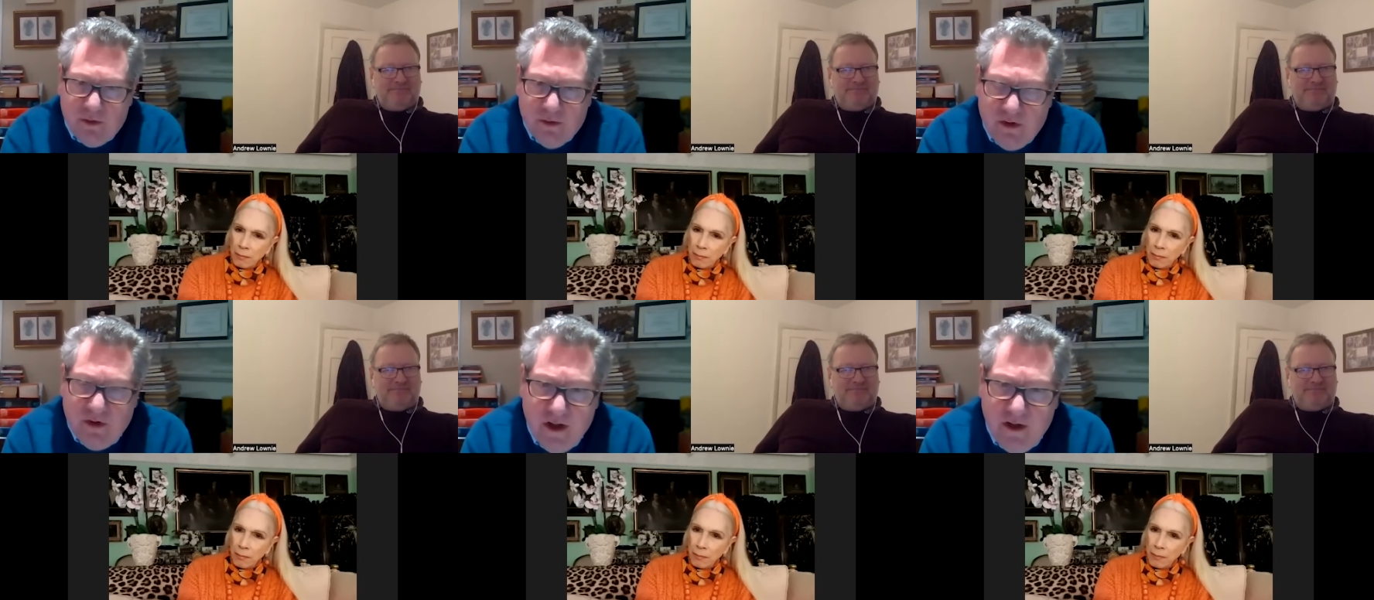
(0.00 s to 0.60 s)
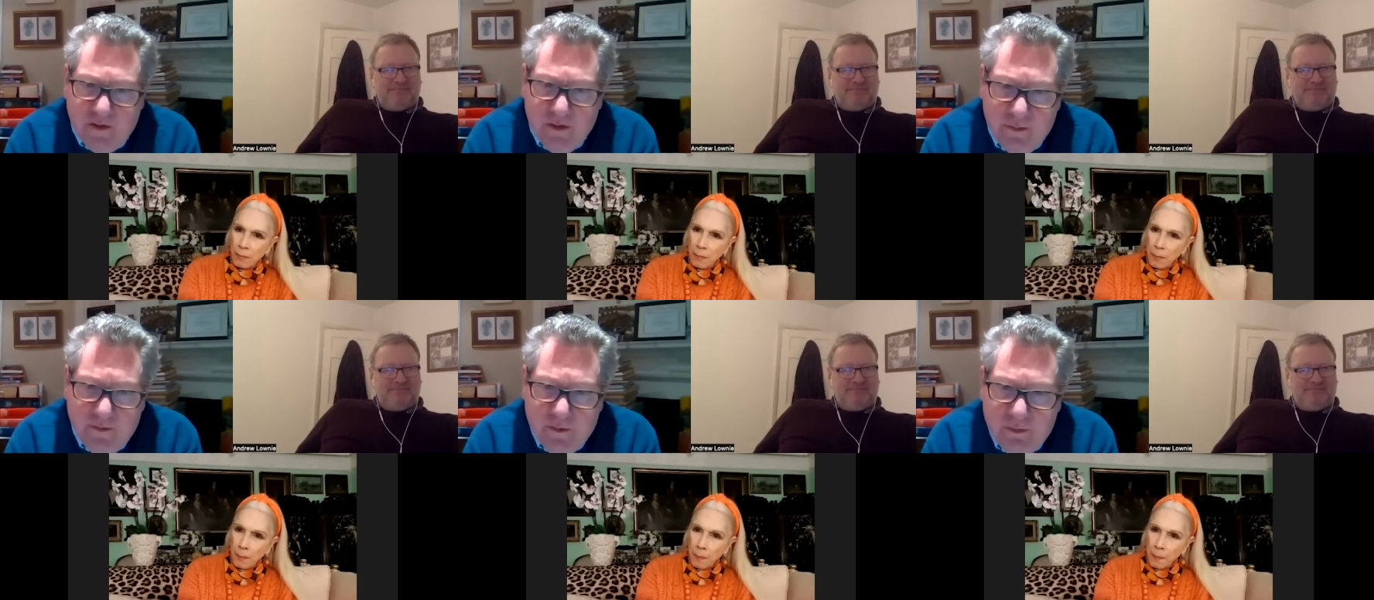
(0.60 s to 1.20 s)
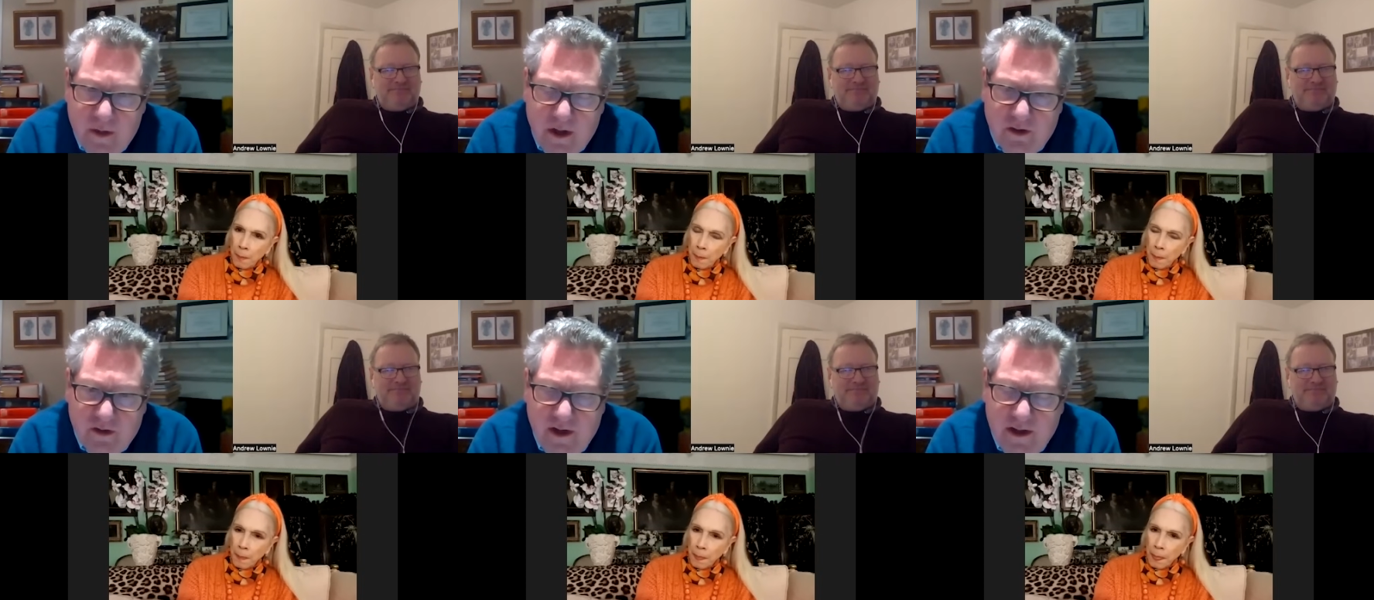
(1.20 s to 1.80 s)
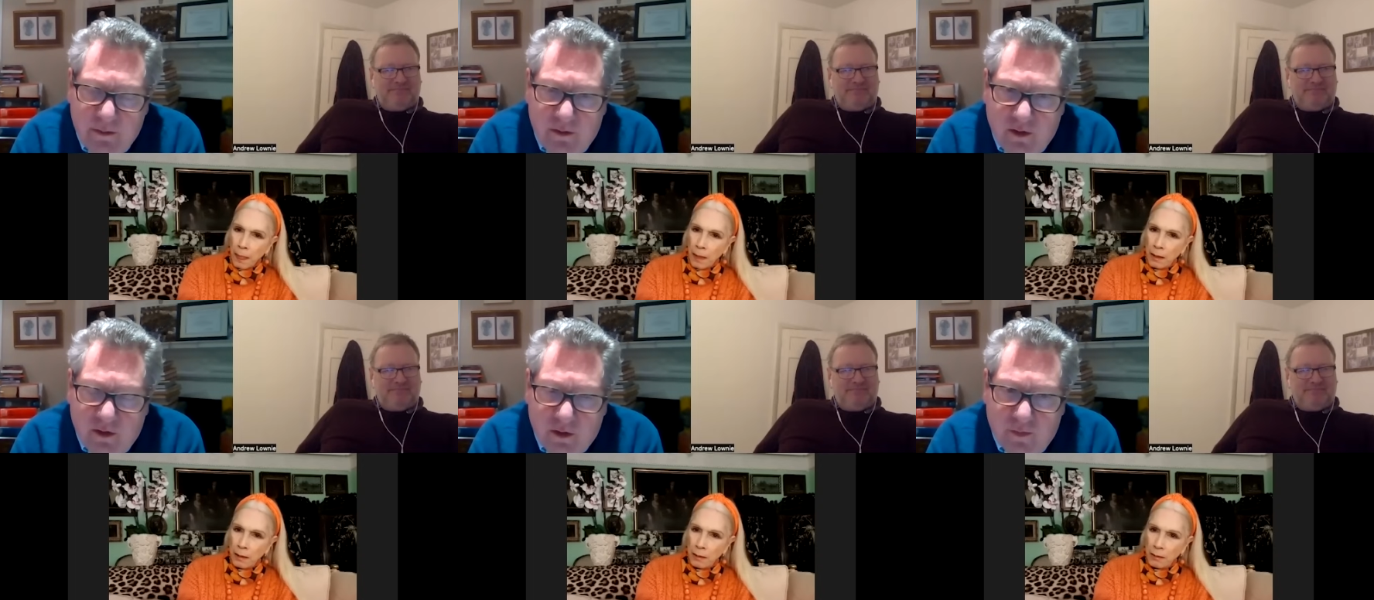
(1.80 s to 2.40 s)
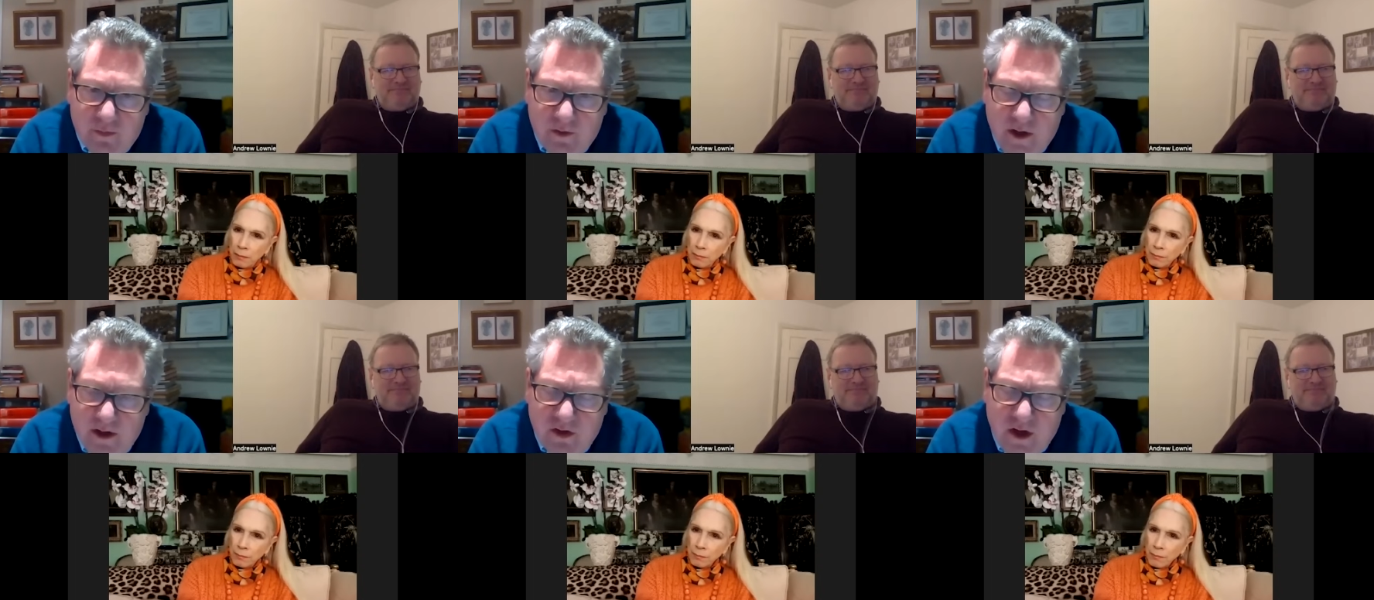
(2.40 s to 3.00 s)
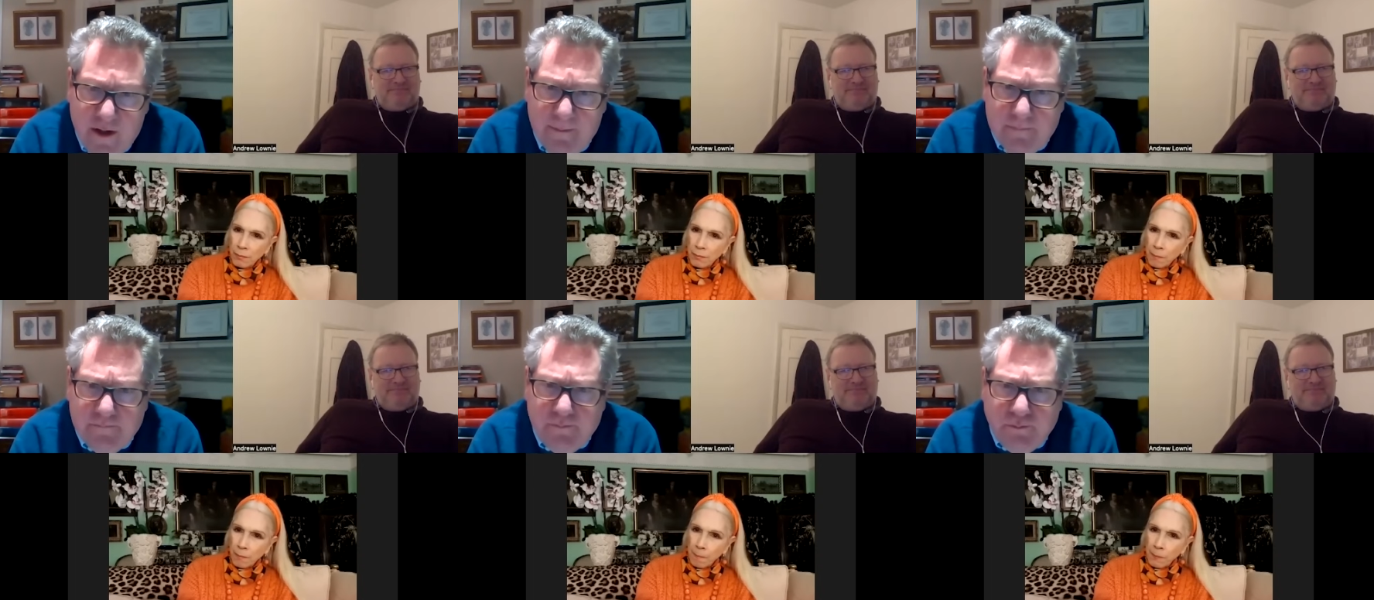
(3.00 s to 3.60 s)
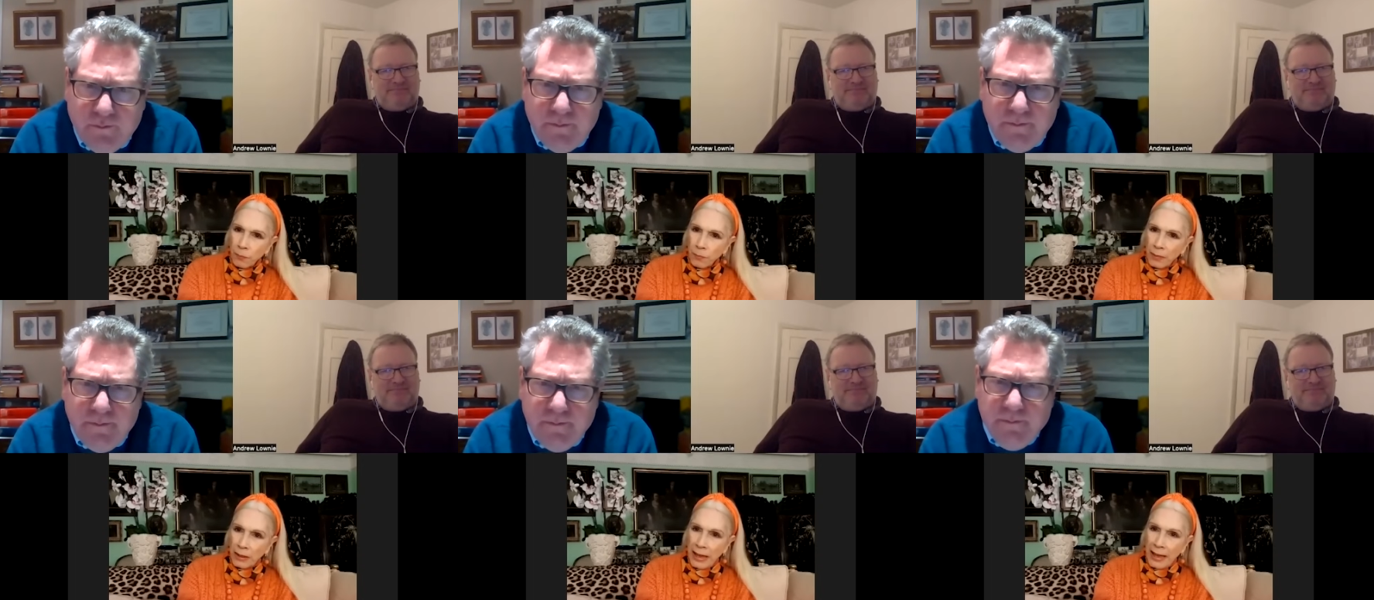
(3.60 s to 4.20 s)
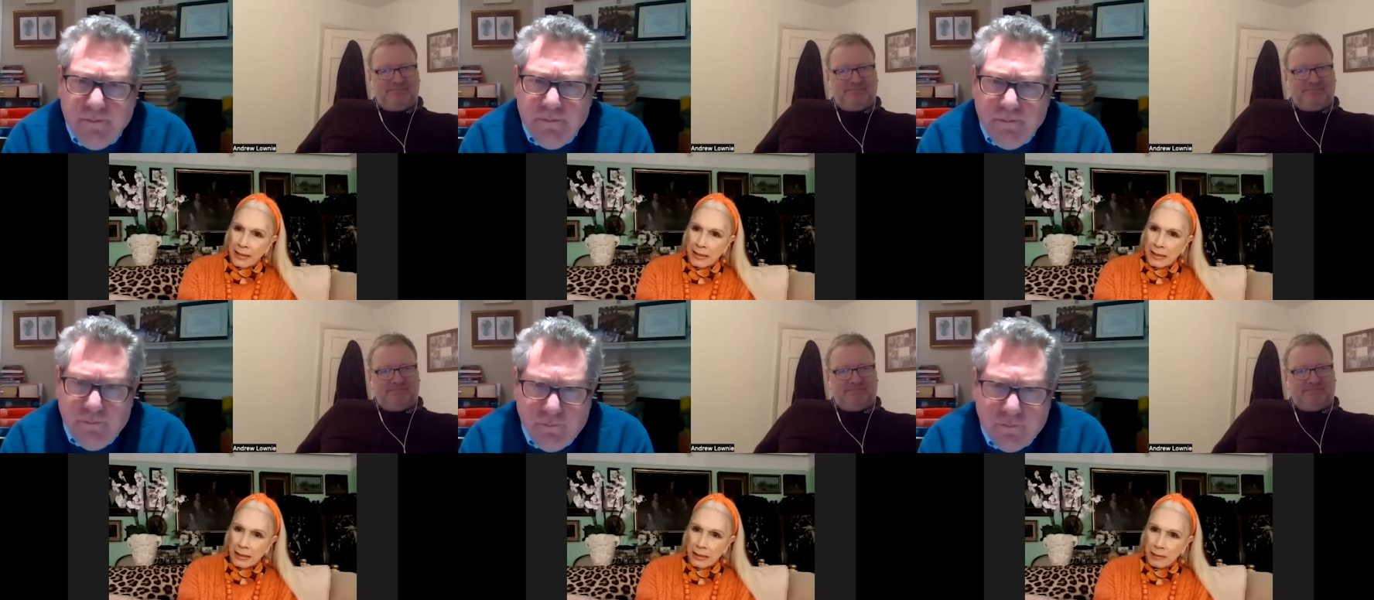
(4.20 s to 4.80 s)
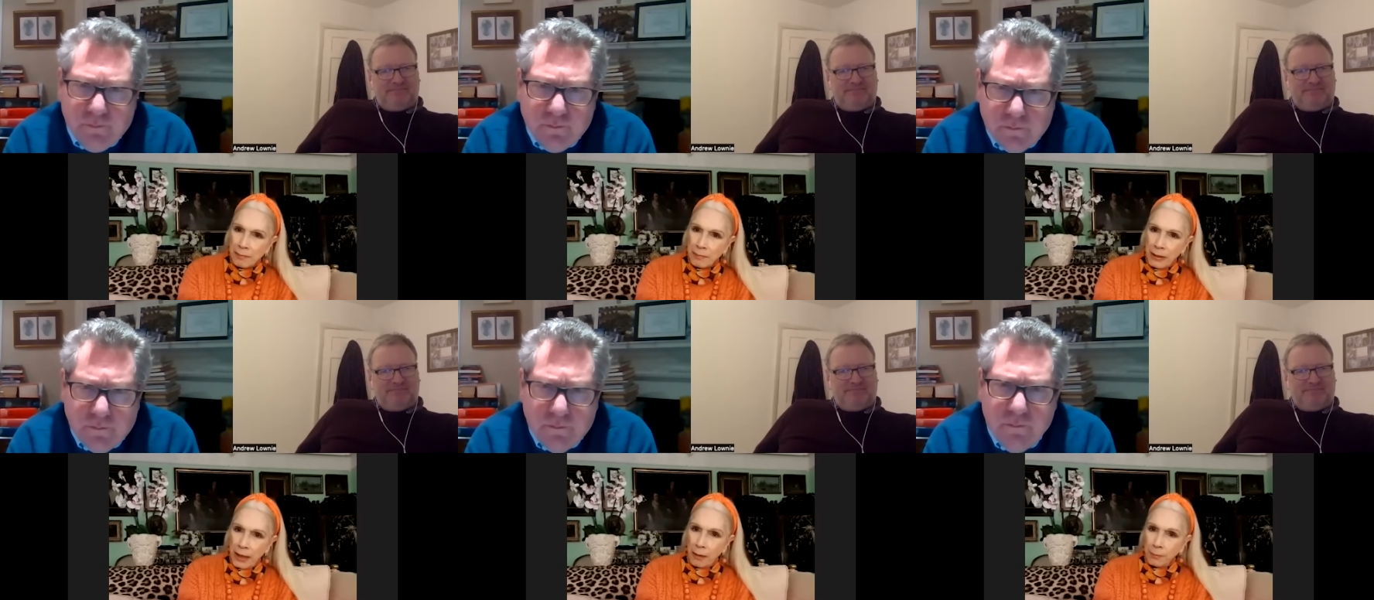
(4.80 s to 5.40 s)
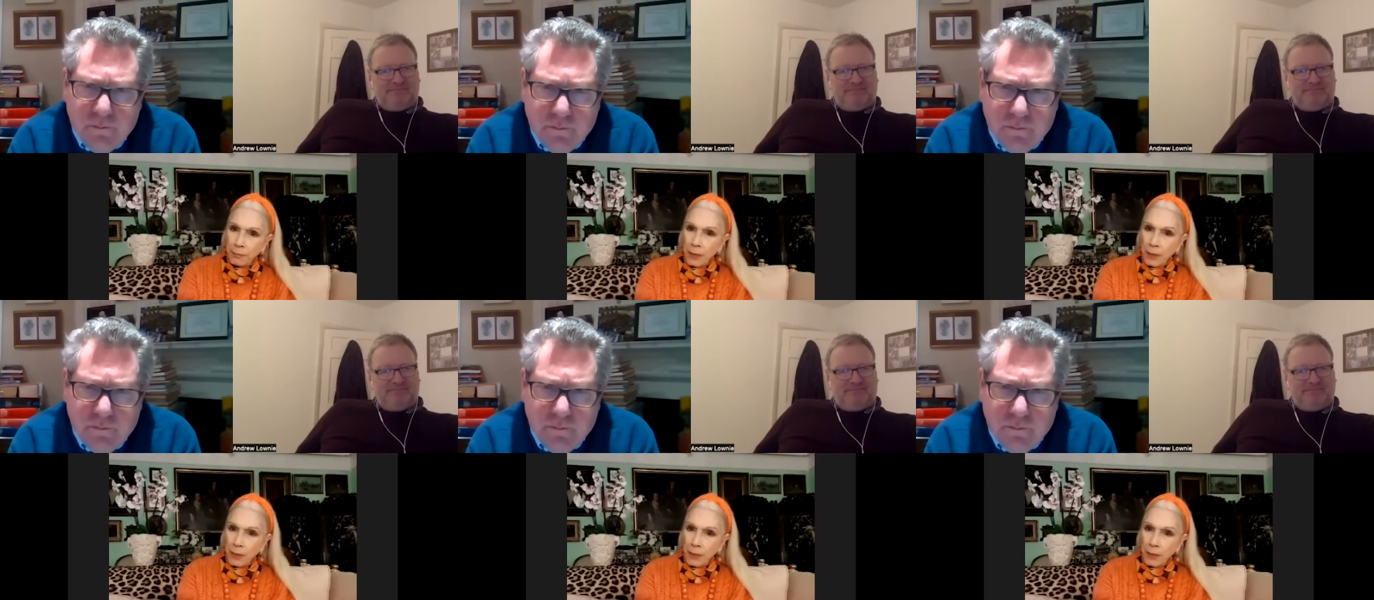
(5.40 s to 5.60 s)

Speaker 1: criticised for for us telling him to sort of take his time.
Speaker 2: Yes. Yeah.